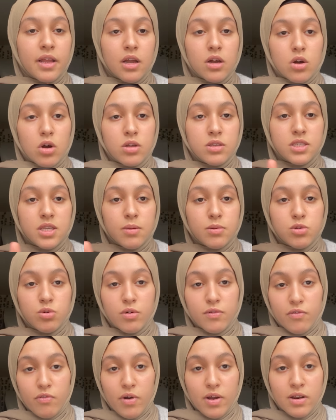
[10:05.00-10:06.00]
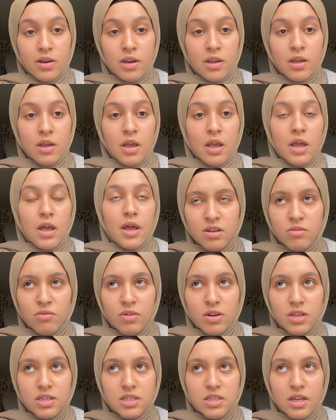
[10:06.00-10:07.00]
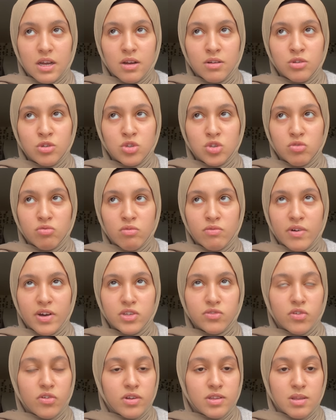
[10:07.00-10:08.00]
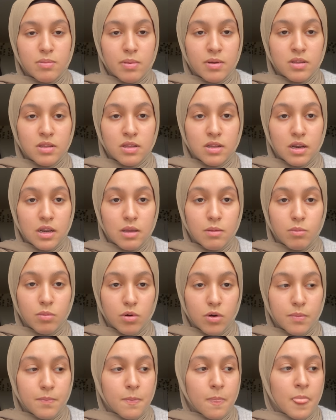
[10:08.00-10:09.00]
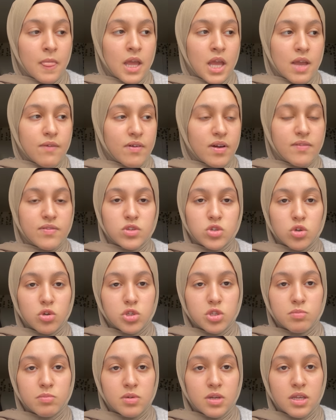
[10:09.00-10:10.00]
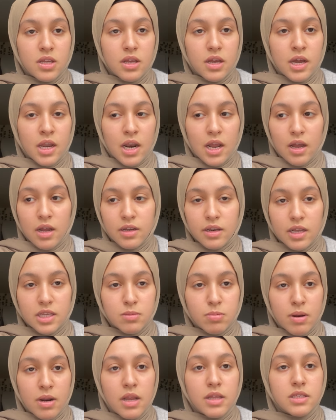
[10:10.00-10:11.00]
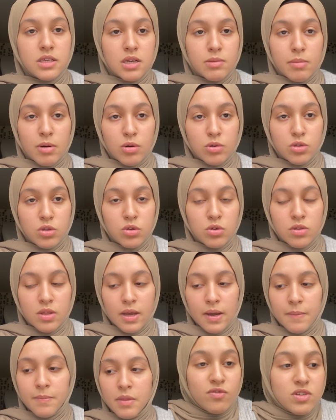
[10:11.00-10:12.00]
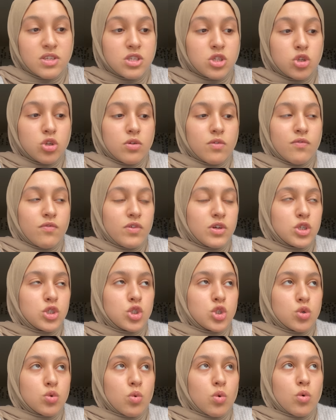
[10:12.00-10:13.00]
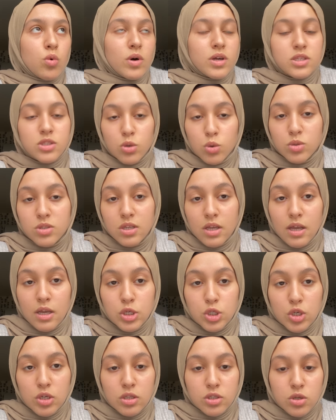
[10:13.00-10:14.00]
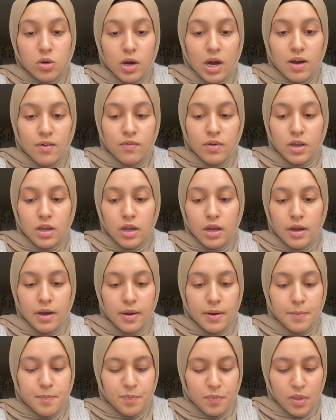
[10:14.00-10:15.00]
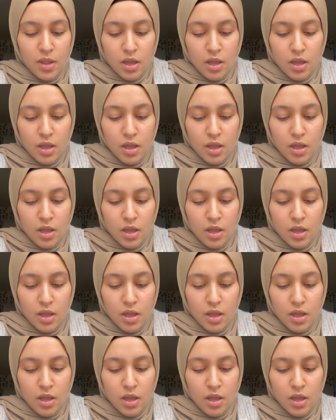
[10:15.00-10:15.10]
a concept to a friend, and really, I used to revise very independently, but if I ever saw somebody and I could explain it to them, I would do that. This visual association, so having a